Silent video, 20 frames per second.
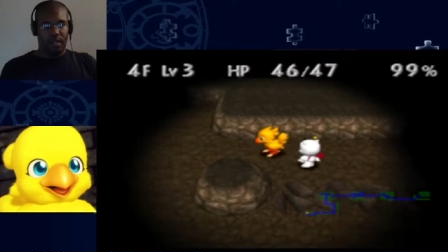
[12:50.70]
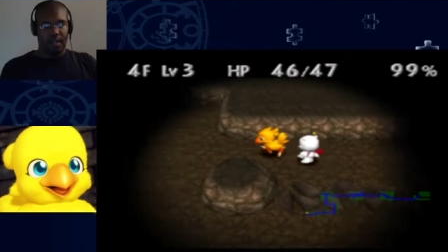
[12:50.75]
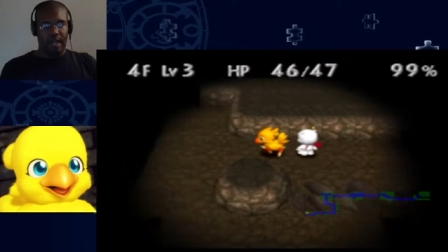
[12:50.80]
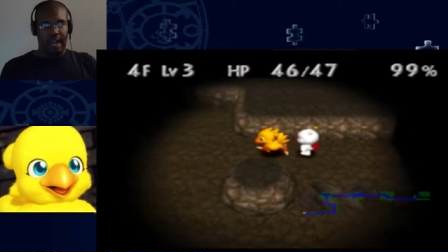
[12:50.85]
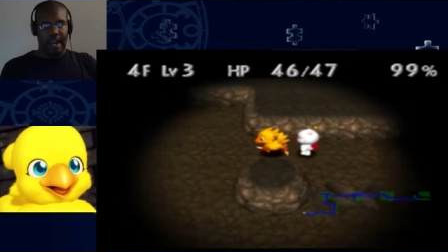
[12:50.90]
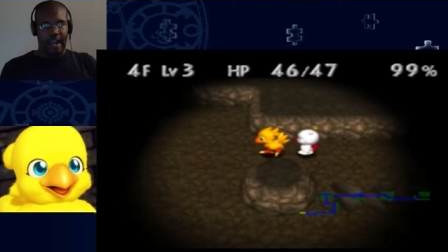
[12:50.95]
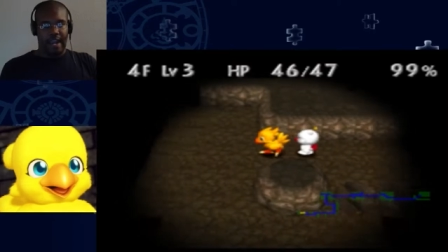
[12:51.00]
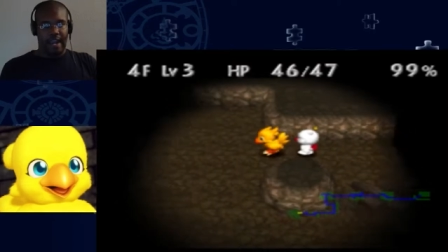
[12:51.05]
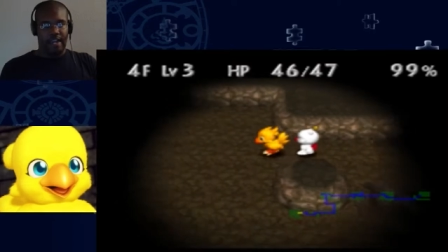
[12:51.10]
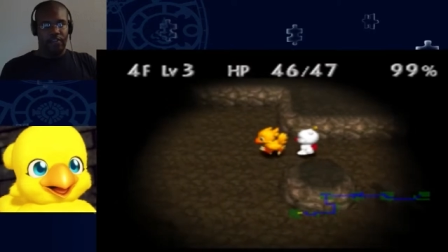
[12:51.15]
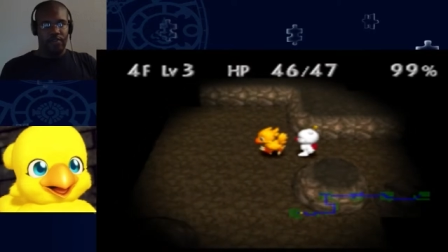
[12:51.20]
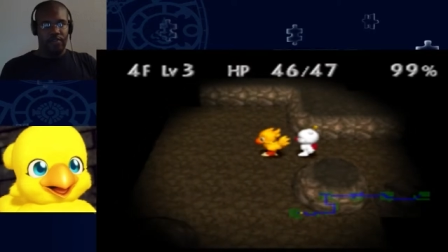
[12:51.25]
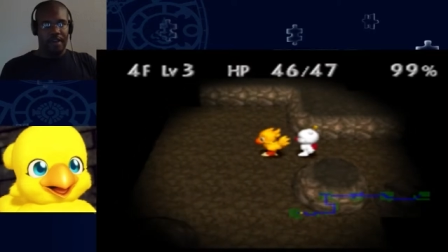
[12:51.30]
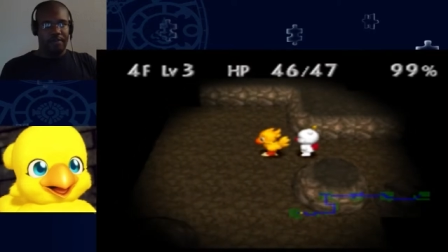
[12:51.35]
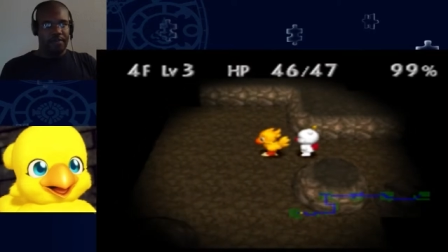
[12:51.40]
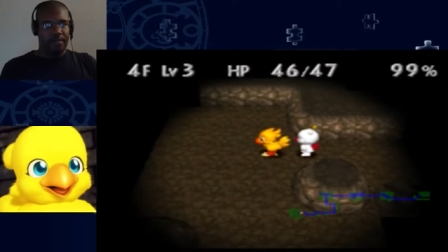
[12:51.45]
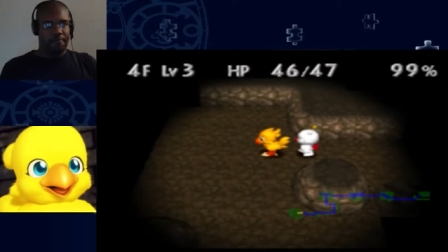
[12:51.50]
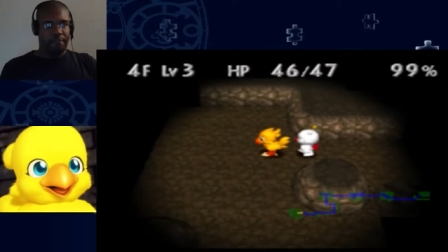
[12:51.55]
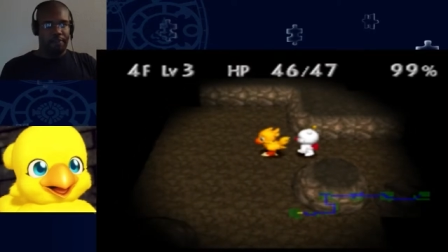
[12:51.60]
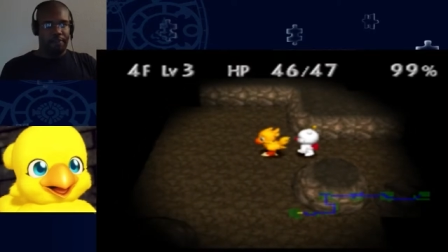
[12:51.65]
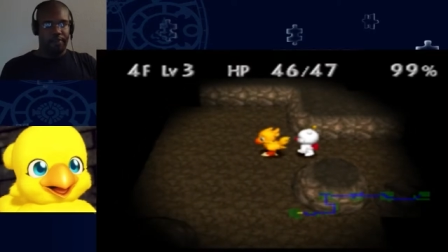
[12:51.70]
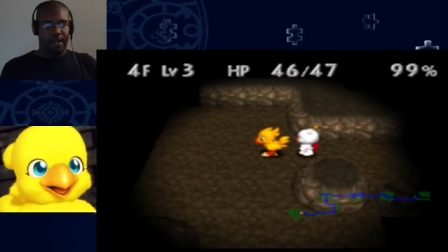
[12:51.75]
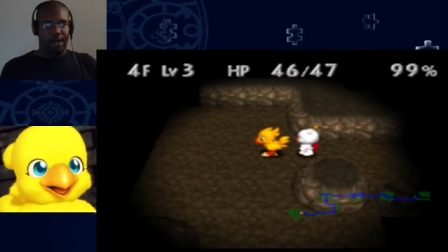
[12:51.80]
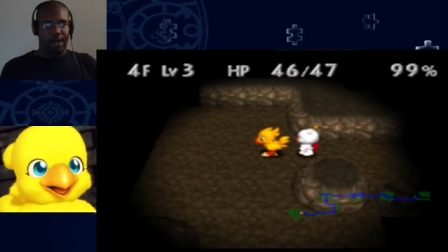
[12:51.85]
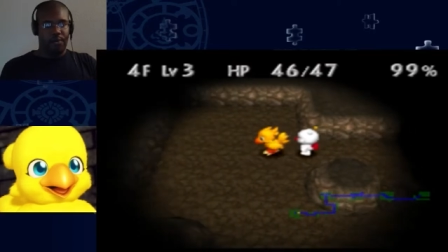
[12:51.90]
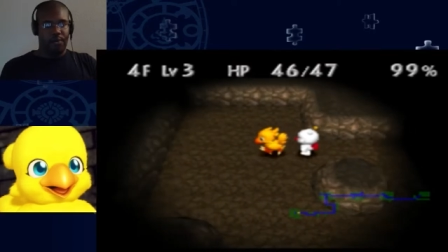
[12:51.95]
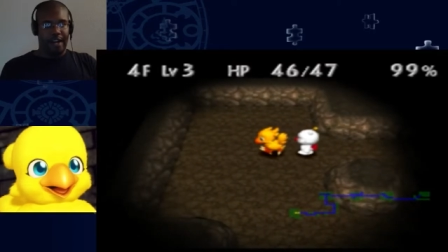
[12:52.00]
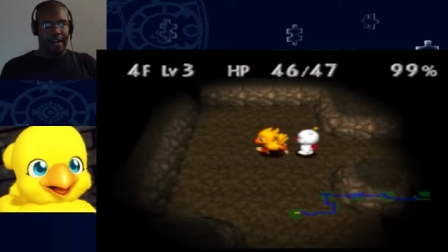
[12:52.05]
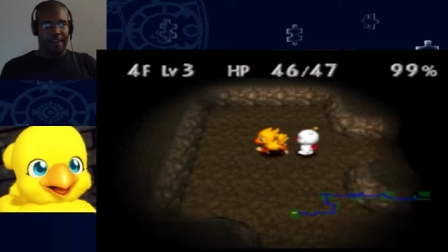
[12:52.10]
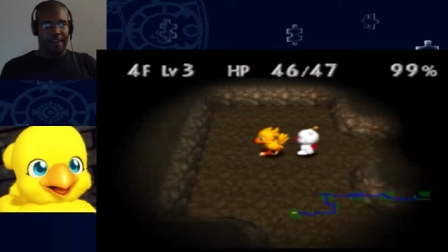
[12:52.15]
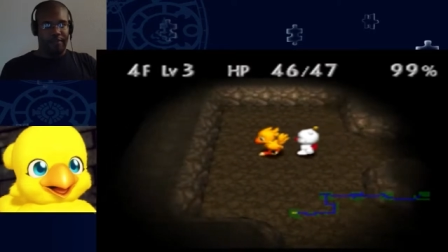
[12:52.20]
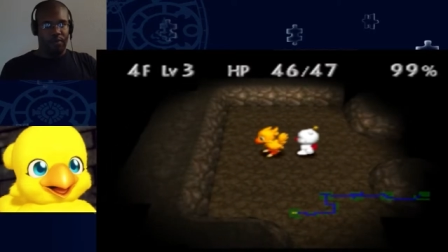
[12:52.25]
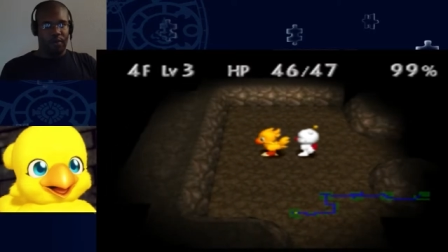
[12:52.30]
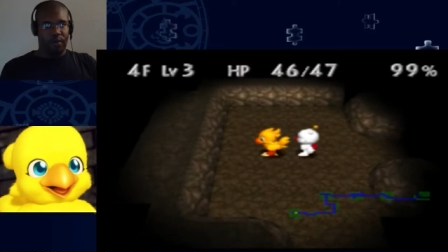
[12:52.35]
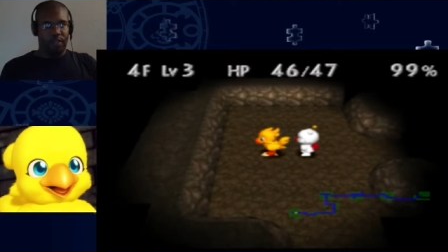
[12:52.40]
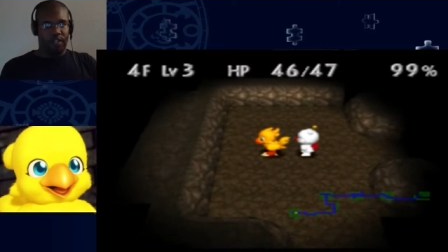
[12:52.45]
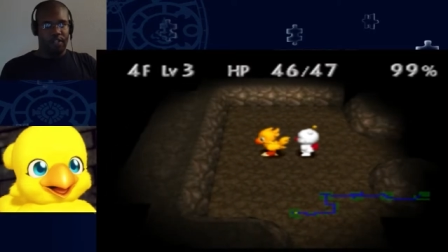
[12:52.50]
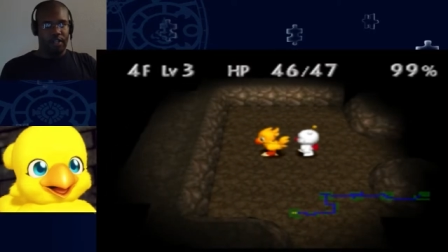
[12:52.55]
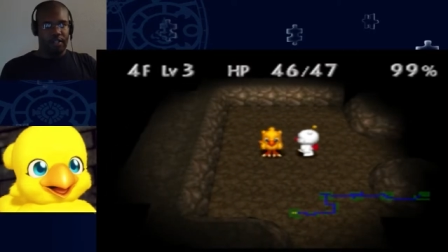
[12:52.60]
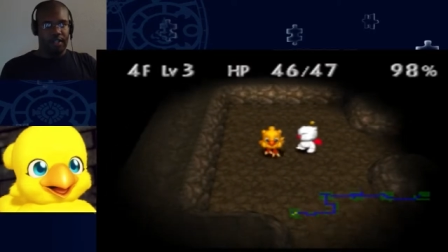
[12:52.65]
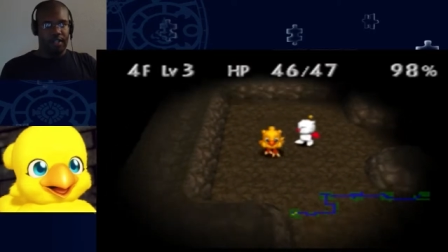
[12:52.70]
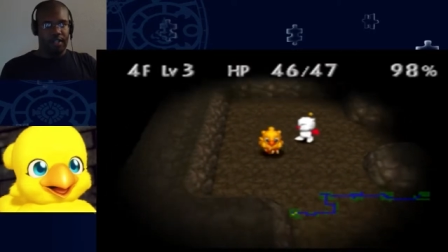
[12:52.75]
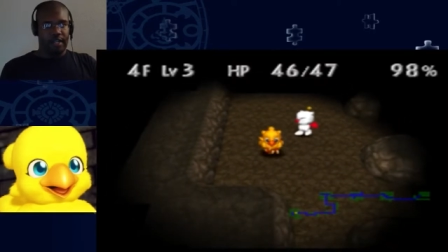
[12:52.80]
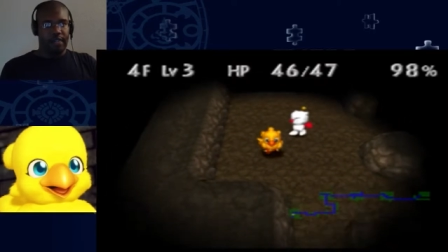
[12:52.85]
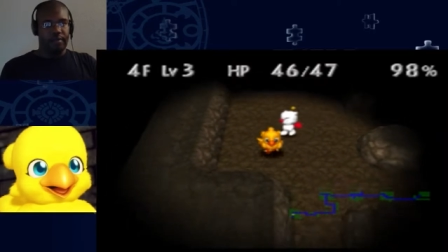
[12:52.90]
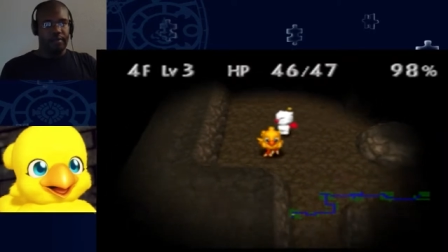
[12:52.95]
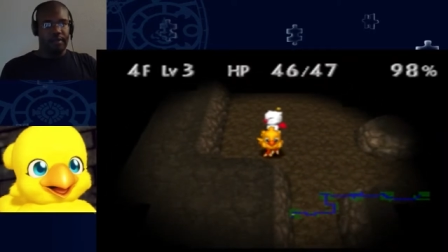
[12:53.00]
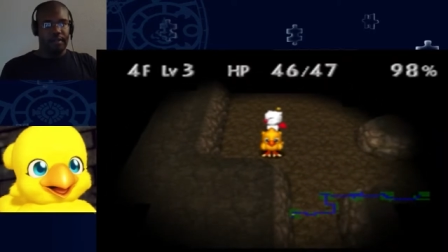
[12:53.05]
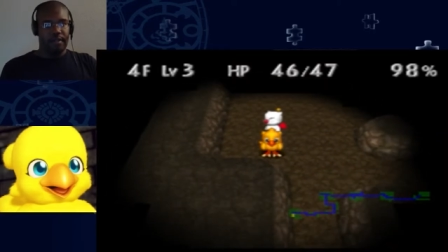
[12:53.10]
and you have to figure out what everyone does again.